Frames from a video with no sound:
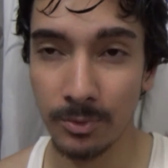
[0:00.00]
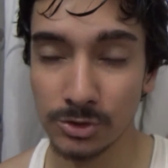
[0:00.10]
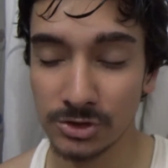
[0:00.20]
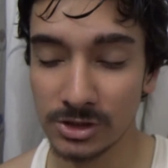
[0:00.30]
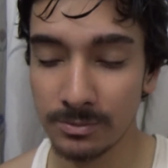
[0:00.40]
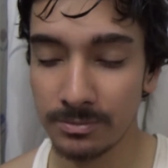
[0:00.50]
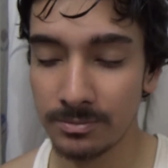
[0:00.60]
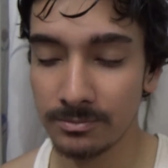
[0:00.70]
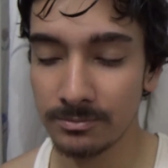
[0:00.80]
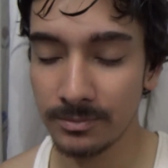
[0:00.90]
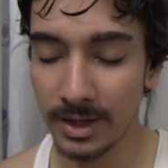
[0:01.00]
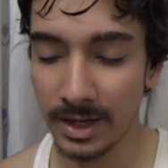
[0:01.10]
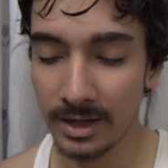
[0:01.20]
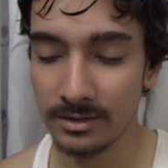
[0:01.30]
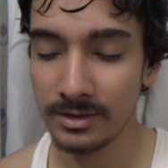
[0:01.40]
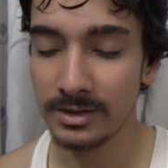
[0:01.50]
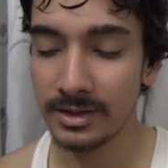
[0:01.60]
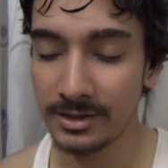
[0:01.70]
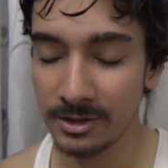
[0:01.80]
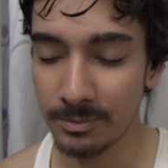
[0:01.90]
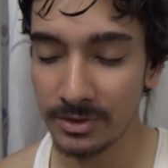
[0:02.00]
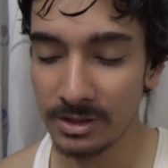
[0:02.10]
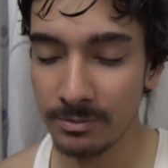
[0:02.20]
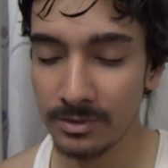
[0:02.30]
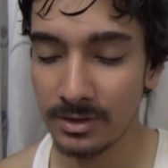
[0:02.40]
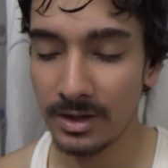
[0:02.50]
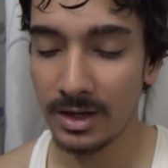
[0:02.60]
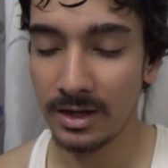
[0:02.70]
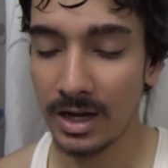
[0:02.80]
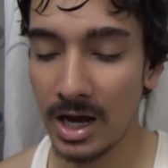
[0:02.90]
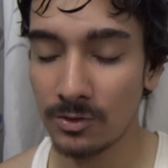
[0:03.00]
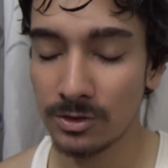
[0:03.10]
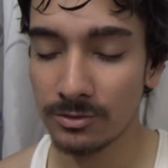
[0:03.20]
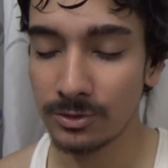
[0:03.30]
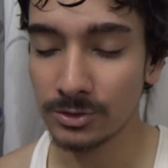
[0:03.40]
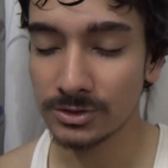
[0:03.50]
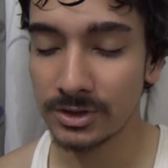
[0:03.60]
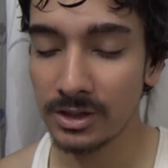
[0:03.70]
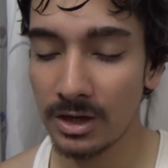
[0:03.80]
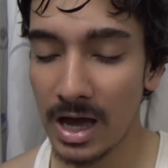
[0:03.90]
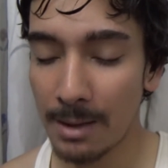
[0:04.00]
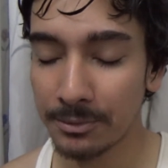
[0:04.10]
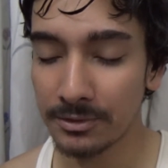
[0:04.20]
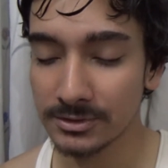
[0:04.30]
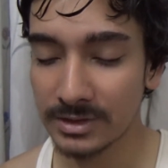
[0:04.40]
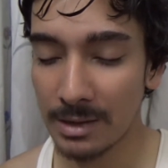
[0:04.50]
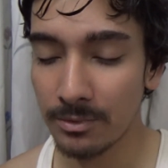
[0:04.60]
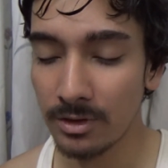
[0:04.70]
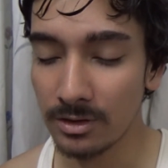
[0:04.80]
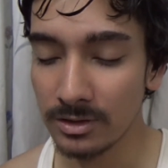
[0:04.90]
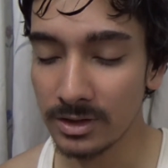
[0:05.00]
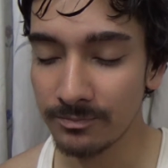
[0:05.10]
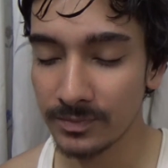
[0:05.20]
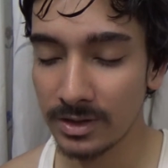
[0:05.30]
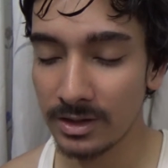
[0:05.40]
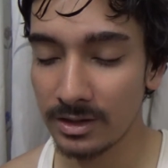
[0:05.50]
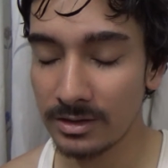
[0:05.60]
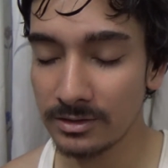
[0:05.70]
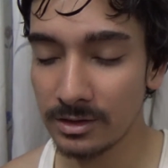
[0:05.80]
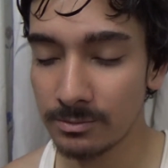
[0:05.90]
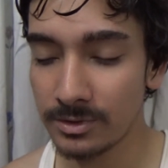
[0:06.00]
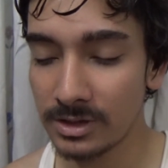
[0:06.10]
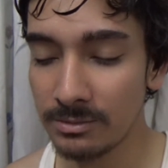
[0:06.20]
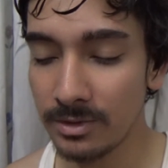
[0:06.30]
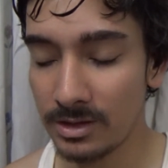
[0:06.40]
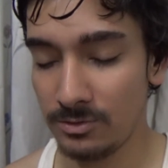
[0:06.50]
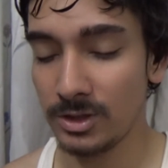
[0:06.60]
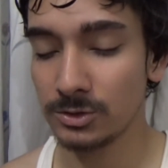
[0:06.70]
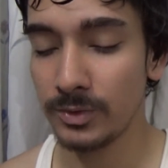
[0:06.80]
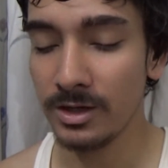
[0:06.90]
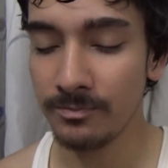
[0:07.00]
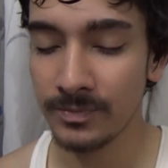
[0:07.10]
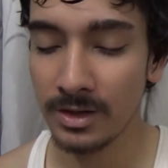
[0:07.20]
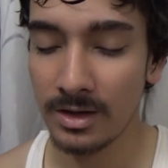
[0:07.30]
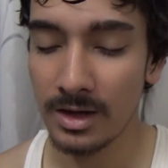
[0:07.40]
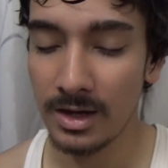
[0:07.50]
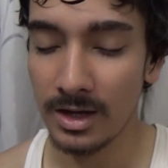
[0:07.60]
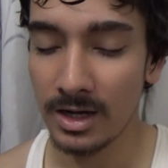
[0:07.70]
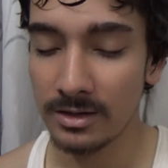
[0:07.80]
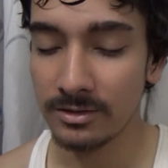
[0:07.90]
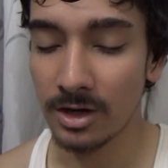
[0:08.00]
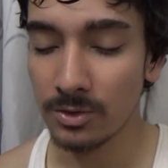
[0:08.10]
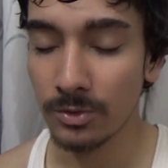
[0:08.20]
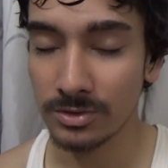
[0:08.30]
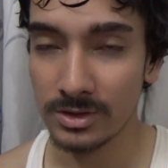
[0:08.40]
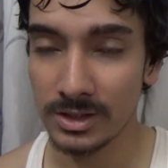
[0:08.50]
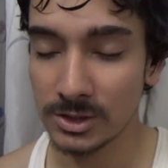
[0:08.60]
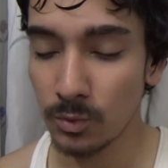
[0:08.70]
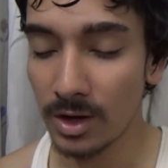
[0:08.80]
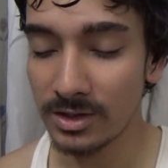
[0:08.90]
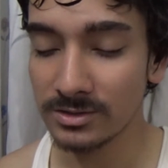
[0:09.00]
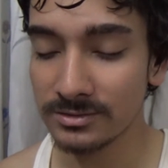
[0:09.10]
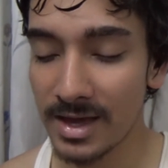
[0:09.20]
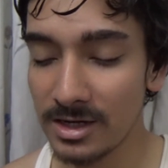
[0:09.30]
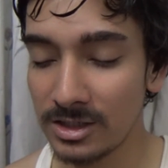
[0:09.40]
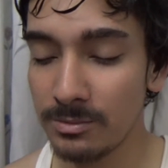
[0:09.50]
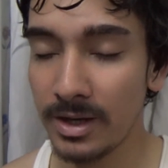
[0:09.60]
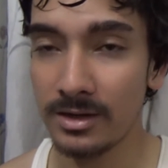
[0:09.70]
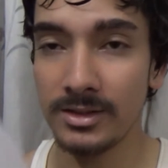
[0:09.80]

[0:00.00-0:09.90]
positive and interpretive. And out of those 3 I have to describe only interpretive, and it was well. And third question is what is narrative, and